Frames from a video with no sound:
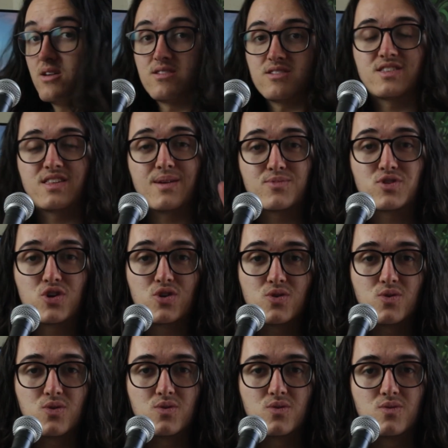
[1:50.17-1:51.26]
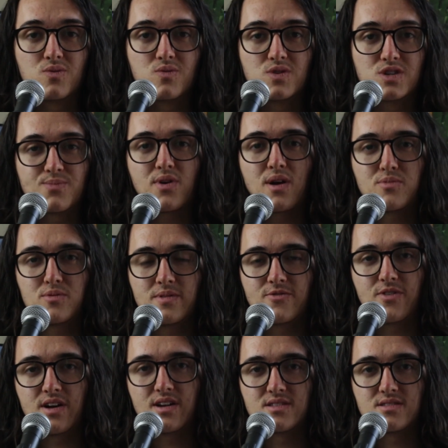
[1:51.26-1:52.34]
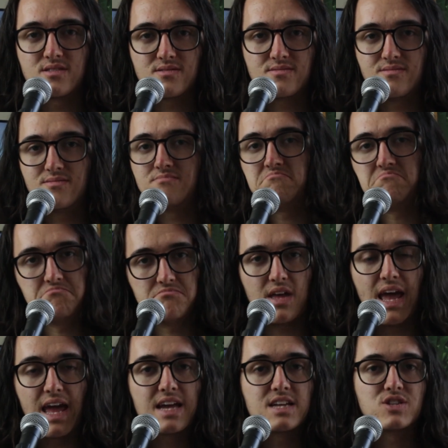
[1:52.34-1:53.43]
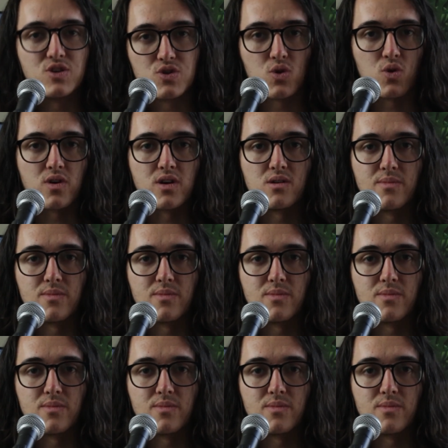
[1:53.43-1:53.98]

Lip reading: Step 2. We should probably find a tutorial,